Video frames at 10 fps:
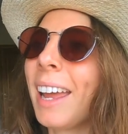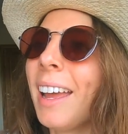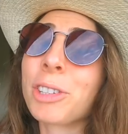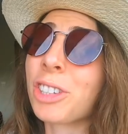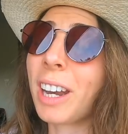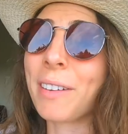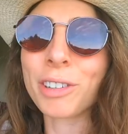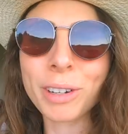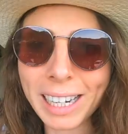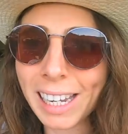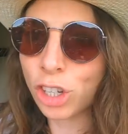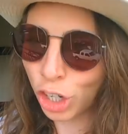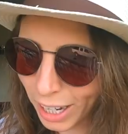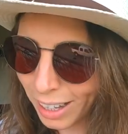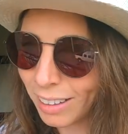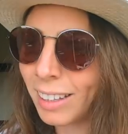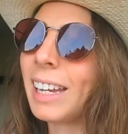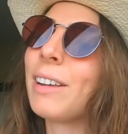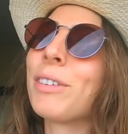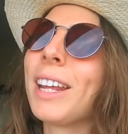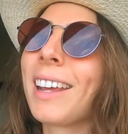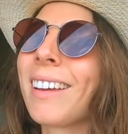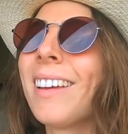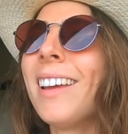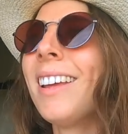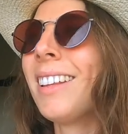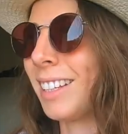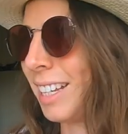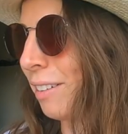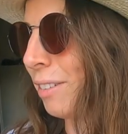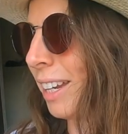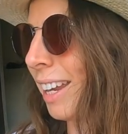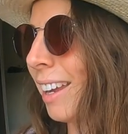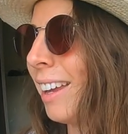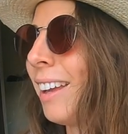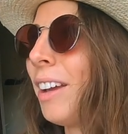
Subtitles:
I think we're just gonna have a really chill evening this evening,